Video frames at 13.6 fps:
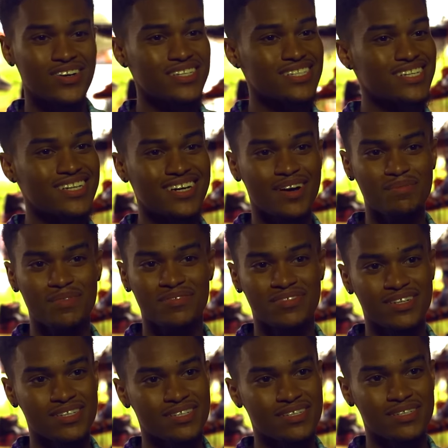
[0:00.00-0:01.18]
honestly didn't come here for
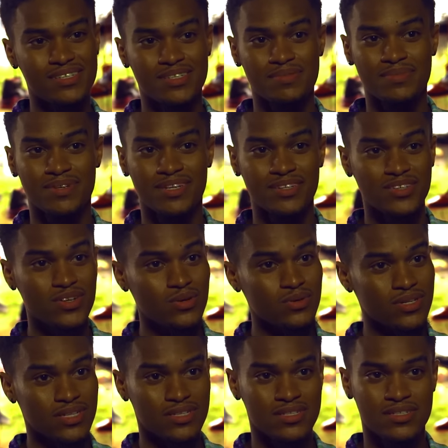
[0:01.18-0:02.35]
the sneakers, man. You know
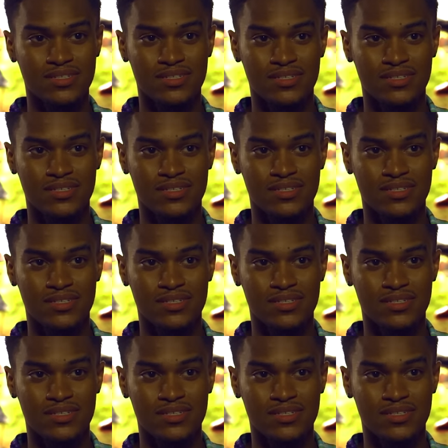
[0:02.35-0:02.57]
this.